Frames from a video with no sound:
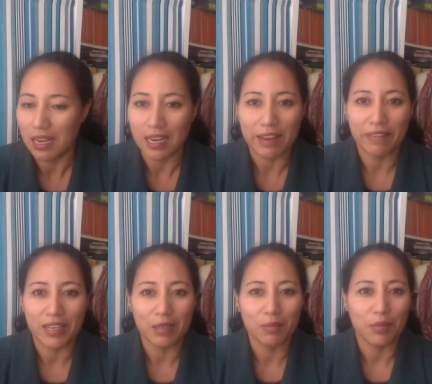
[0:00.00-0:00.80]

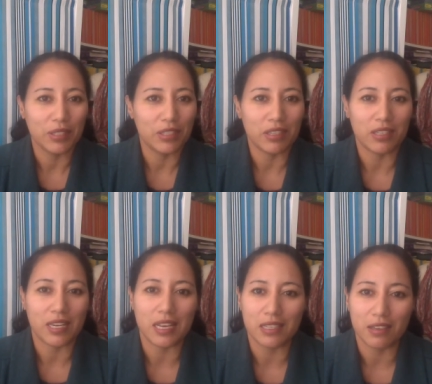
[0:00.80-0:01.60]
living, but just
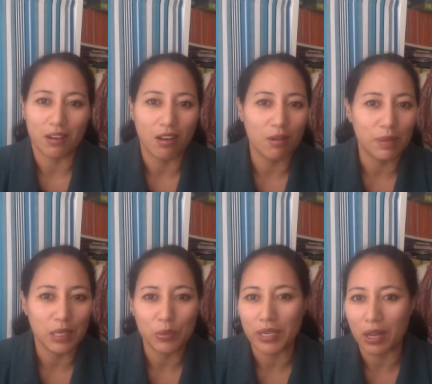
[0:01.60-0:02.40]
as a
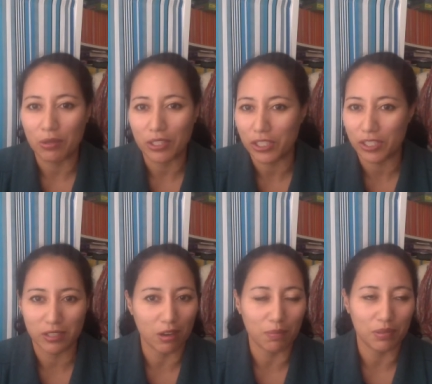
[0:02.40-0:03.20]
hobby without a
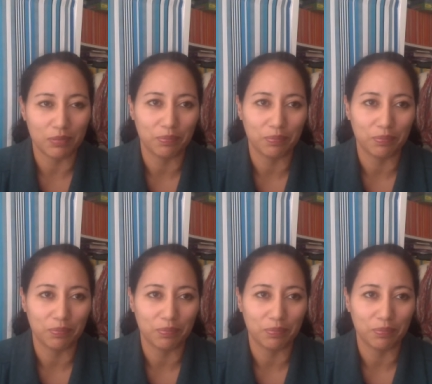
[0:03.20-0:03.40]
shop.